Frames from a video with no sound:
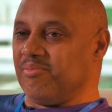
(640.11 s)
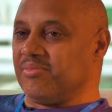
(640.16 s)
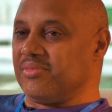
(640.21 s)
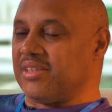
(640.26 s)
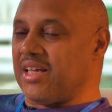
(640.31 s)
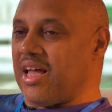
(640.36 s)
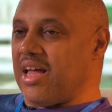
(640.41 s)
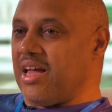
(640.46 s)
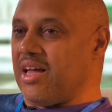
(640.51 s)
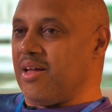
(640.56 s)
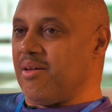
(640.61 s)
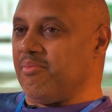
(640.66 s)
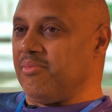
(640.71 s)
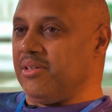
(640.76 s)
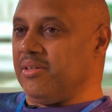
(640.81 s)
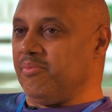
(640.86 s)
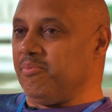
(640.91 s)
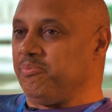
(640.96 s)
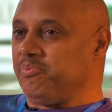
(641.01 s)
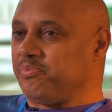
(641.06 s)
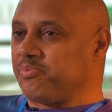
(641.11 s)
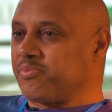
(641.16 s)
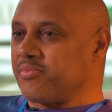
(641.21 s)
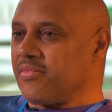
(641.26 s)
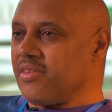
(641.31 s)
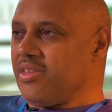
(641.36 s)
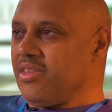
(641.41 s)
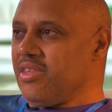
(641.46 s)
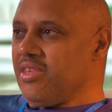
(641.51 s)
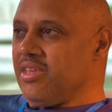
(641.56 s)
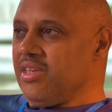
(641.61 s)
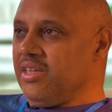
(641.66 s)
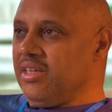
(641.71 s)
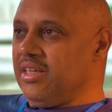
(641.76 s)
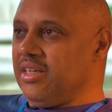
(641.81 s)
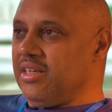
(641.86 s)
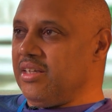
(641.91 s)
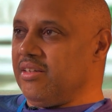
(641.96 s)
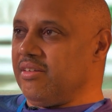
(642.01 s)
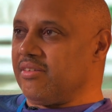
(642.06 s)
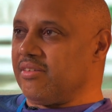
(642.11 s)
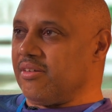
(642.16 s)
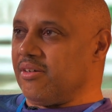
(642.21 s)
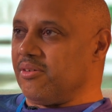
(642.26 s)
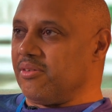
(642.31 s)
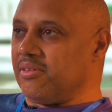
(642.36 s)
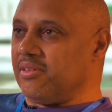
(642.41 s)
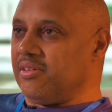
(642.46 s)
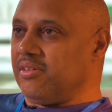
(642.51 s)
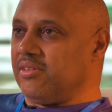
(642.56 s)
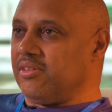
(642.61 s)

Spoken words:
time, and so